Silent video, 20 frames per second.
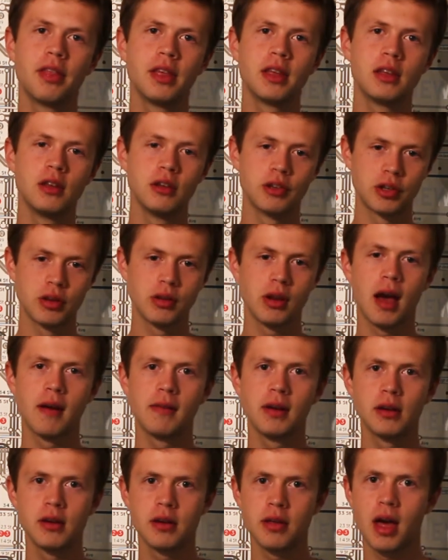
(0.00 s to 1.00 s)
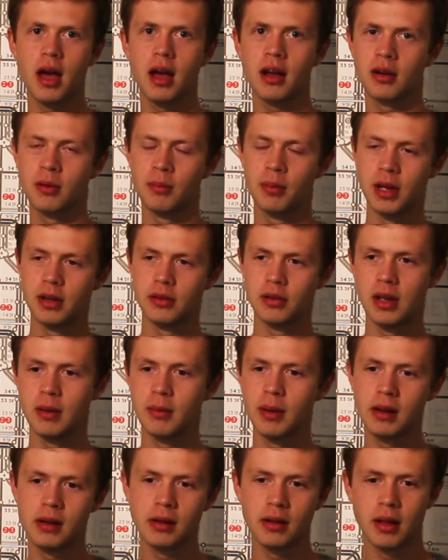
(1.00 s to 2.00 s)
think you should have a look at that compared to
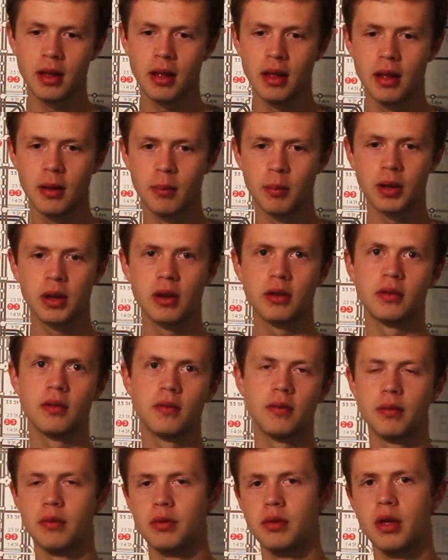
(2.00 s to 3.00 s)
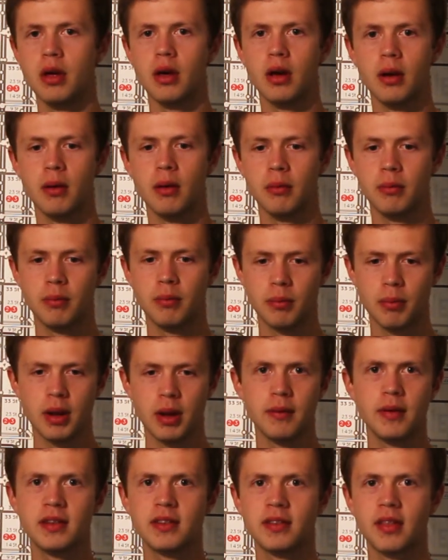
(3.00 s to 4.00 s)
email because of the
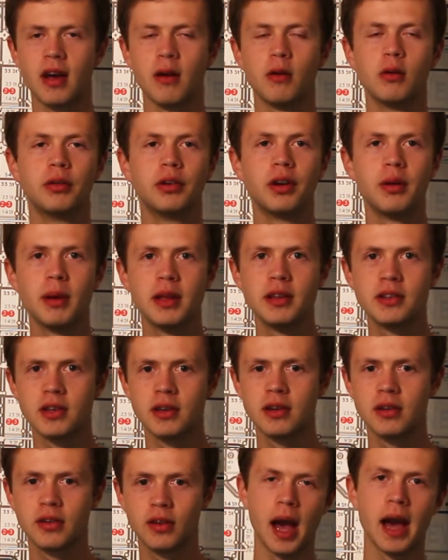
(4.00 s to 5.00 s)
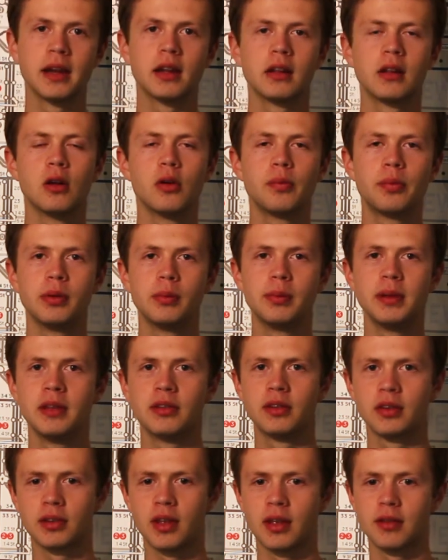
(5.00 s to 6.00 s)
benefits that I already mentioned, and I hope you'll be
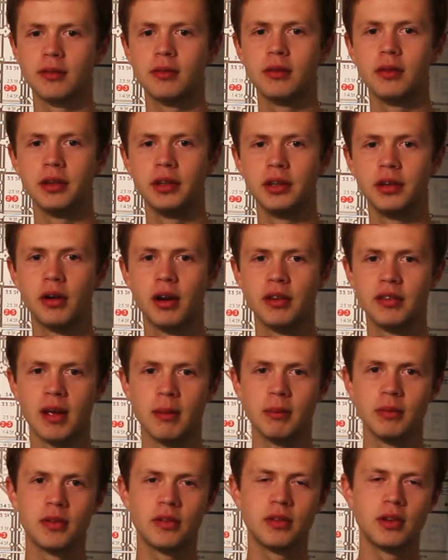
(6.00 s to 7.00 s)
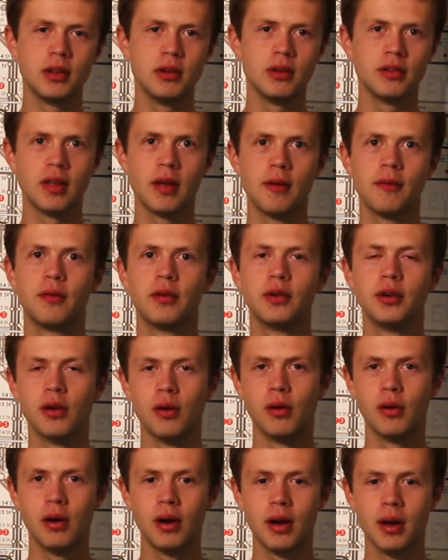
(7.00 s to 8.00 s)
successful in your attempts to use it for
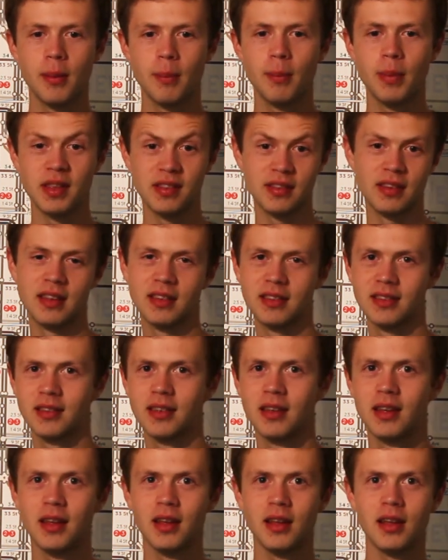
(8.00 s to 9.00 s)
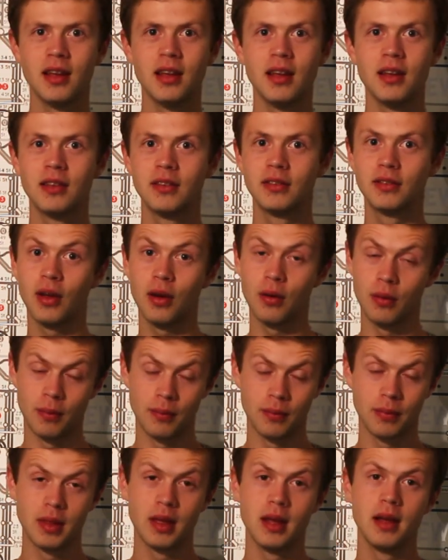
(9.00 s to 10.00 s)
your business. So,
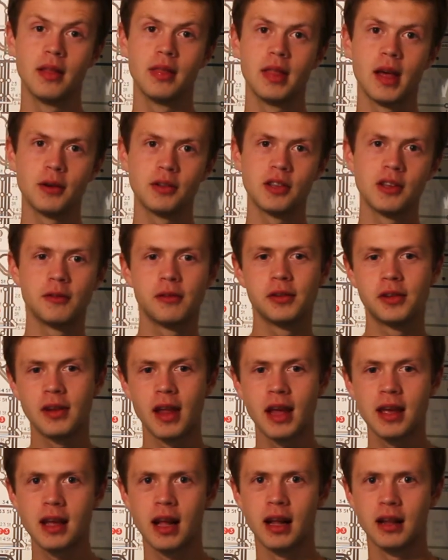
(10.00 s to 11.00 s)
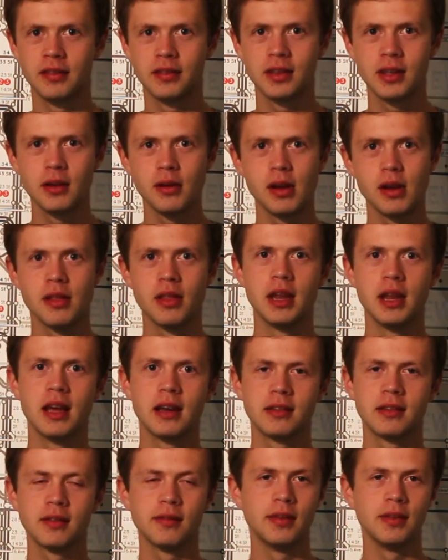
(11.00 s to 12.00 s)
that was it for today. I'll see you in the
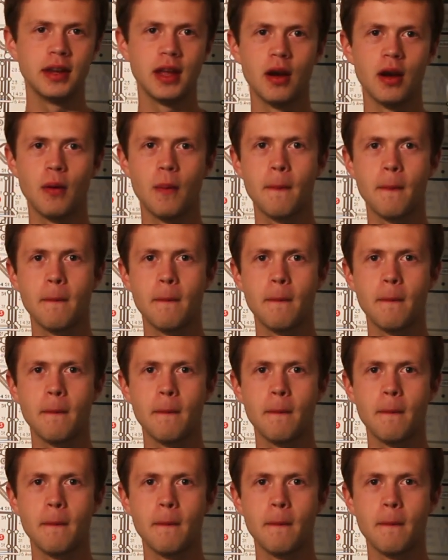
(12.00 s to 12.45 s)
next video.